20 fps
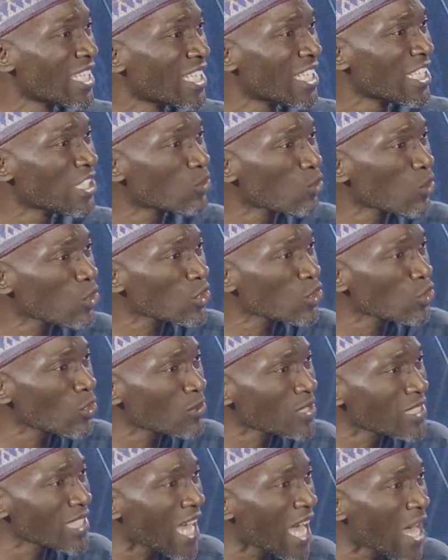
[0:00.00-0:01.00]
It was
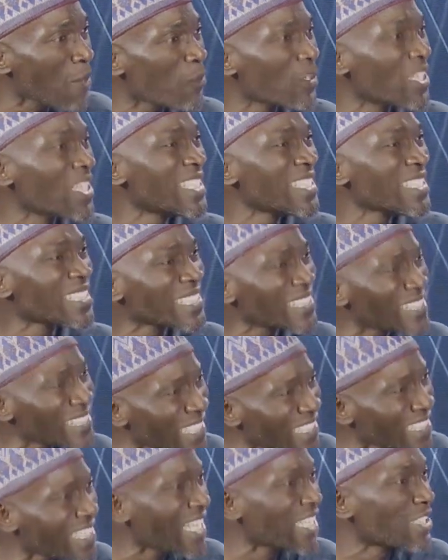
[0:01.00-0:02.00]
something that happened
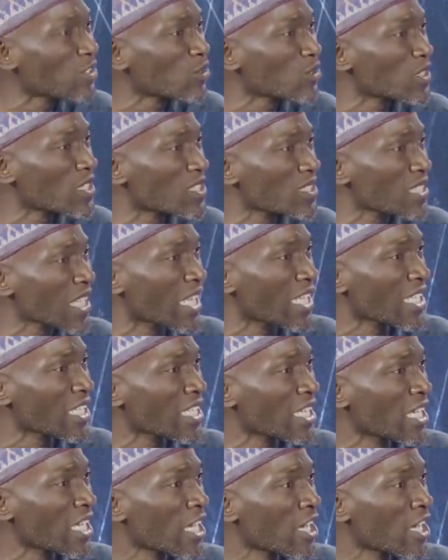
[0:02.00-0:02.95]
incidentally to the strike.